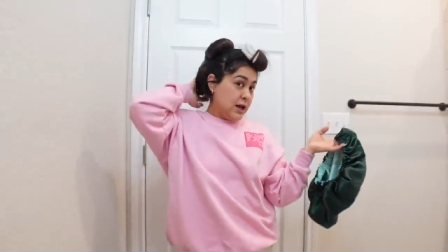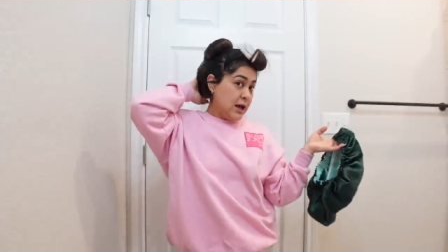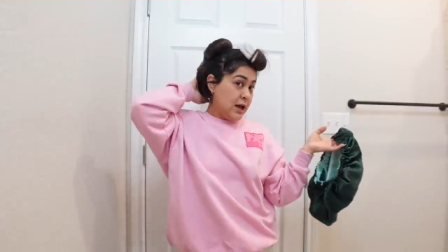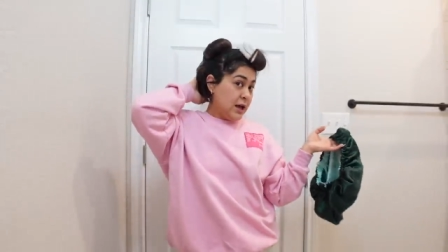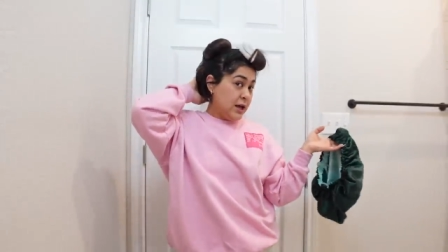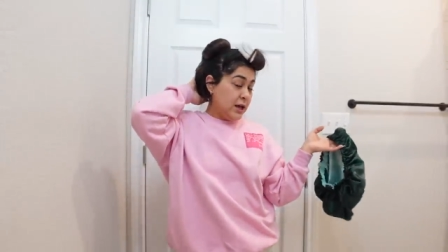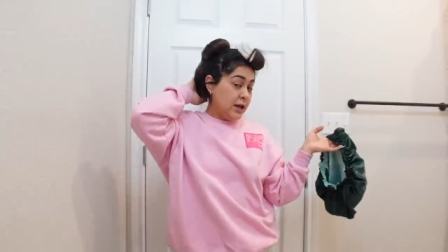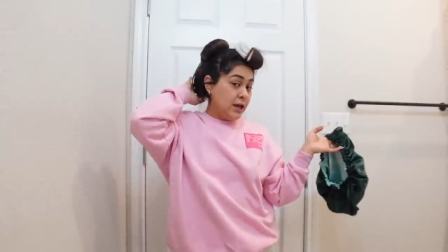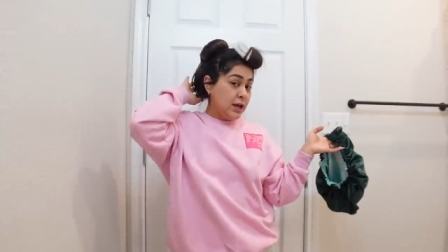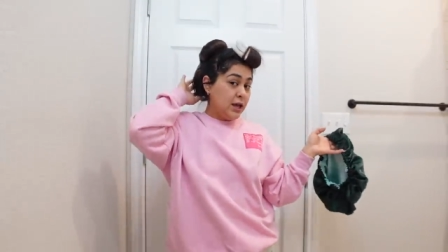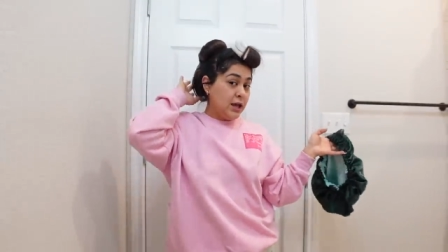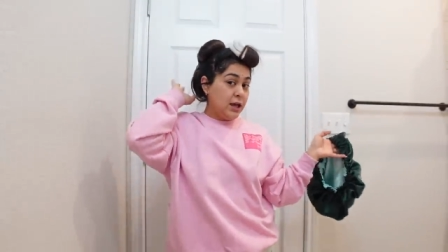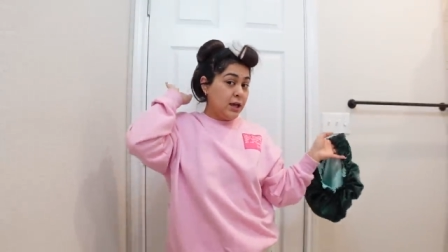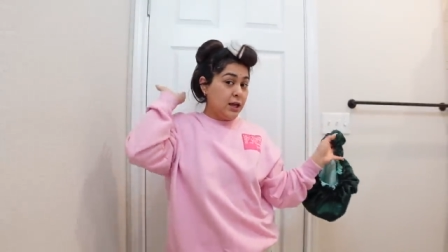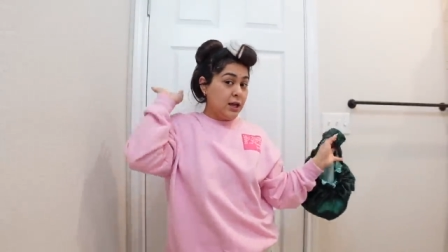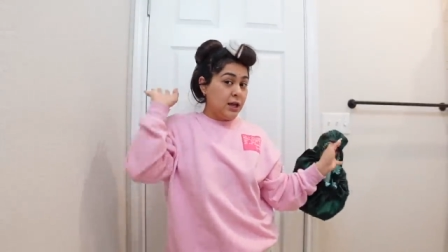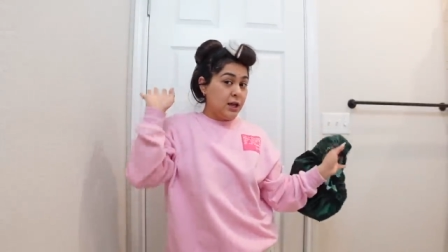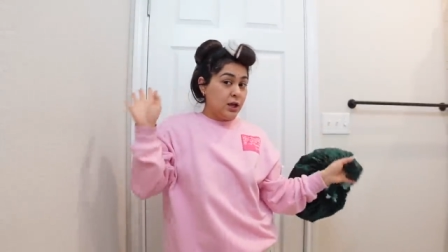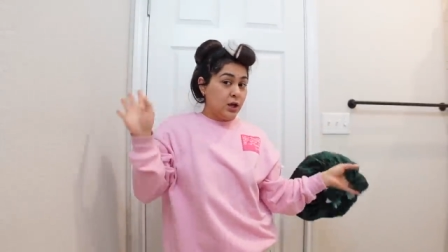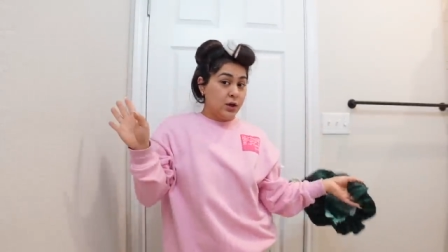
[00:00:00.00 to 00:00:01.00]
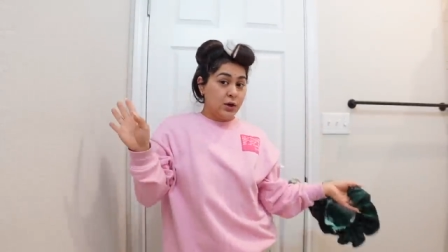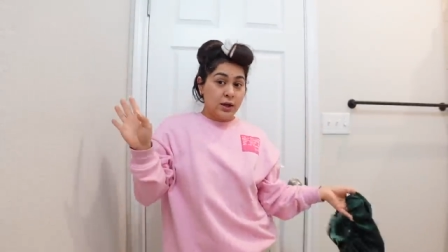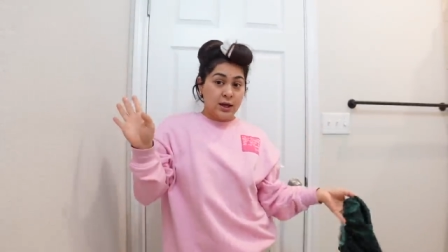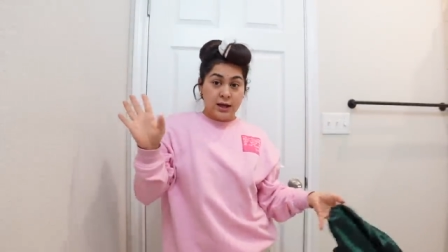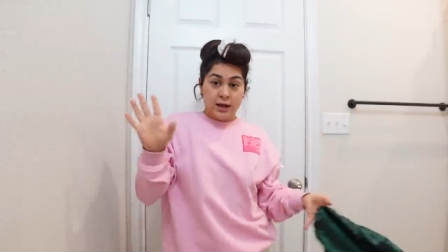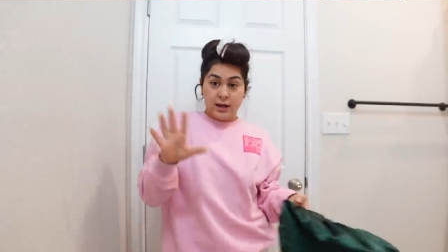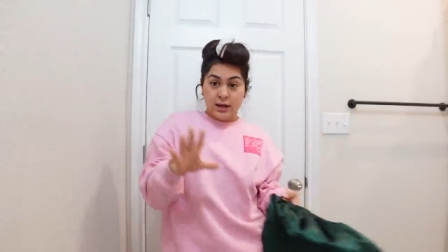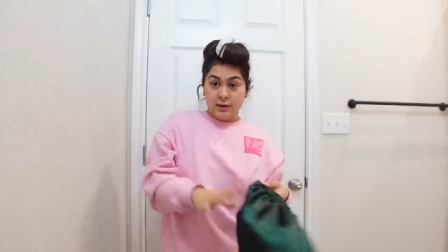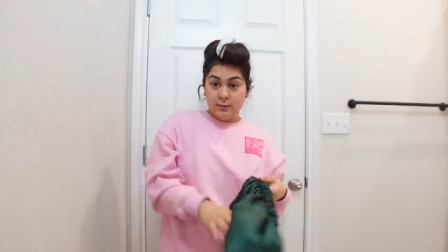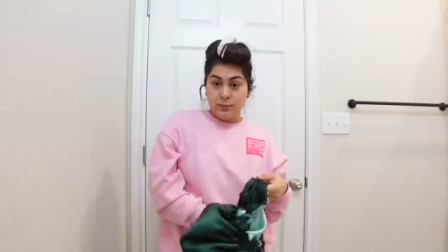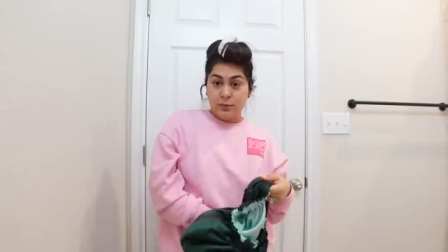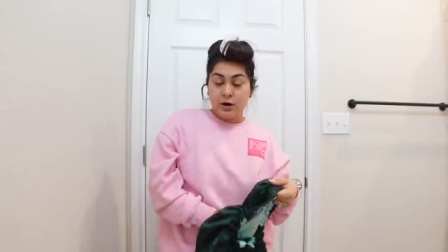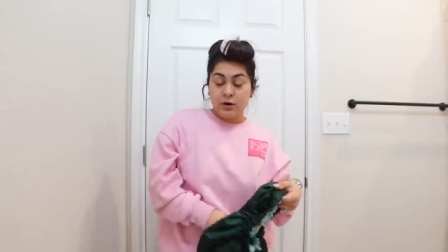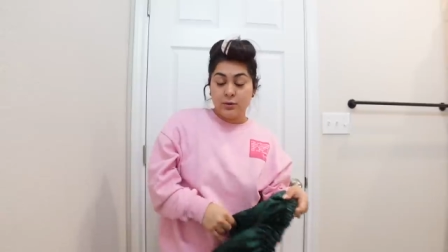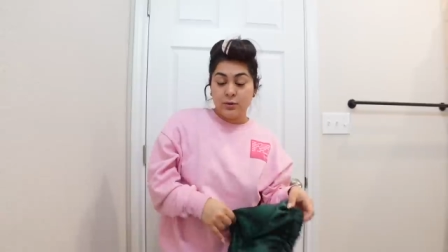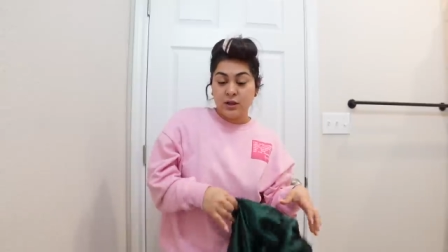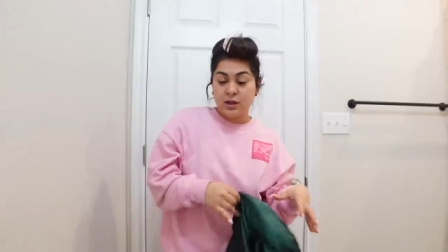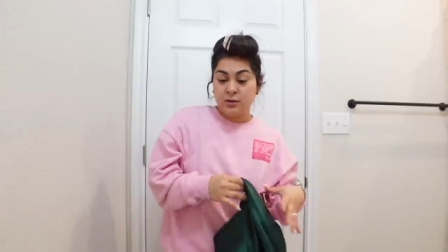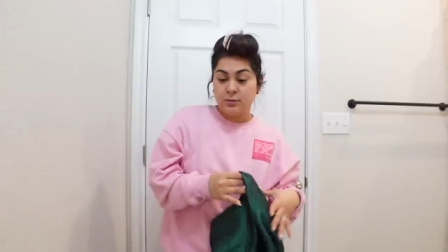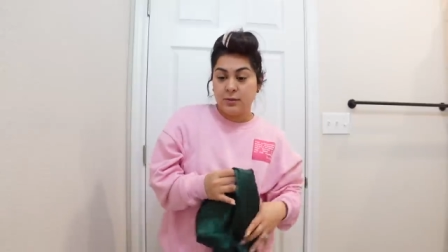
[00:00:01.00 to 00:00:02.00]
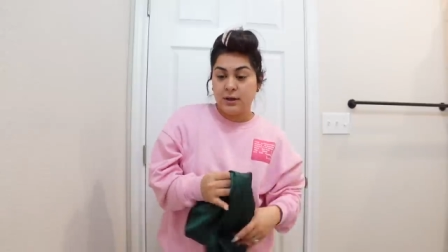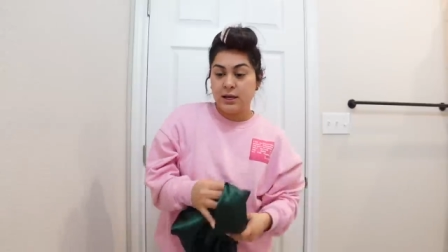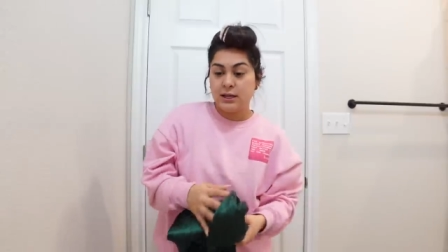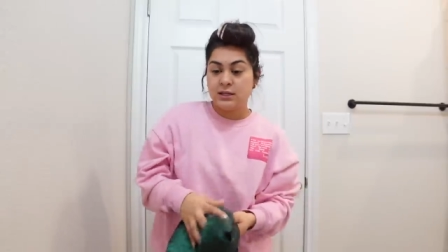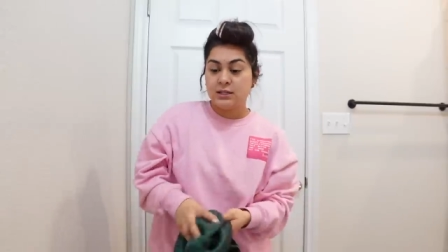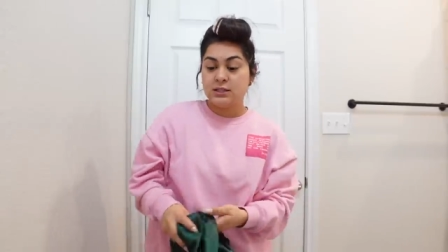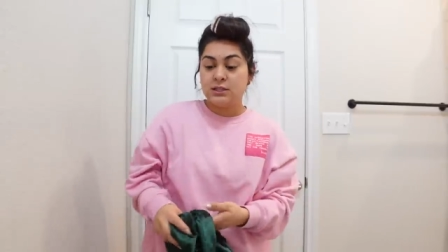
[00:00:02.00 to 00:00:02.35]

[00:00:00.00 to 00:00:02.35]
I, okay, bear with me.